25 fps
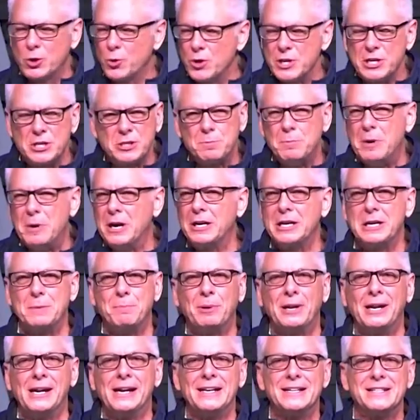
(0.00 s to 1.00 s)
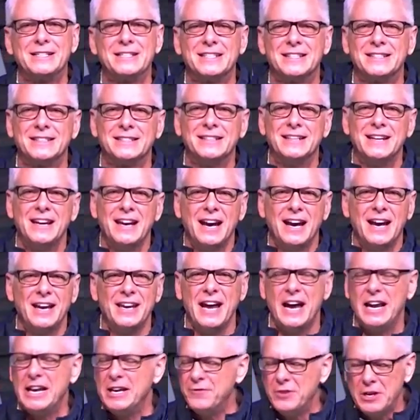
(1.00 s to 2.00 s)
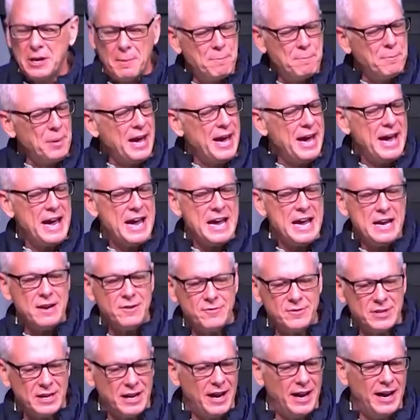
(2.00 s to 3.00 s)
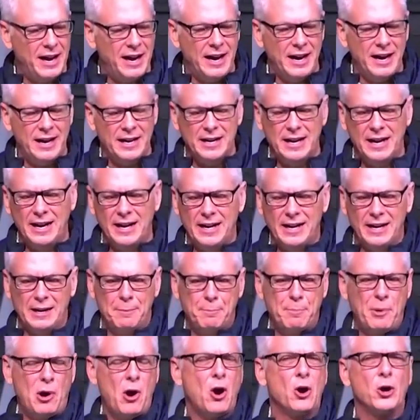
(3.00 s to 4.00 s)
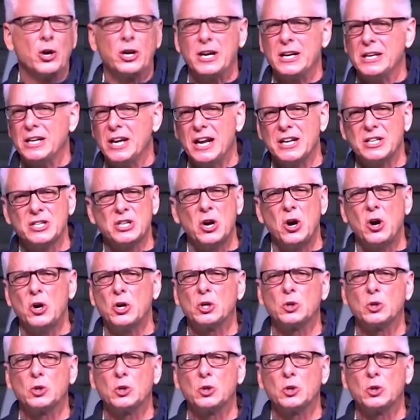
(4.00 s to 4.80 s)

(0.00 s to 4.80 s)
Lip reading: grease monkey place, and not even a paved parking lot. It's all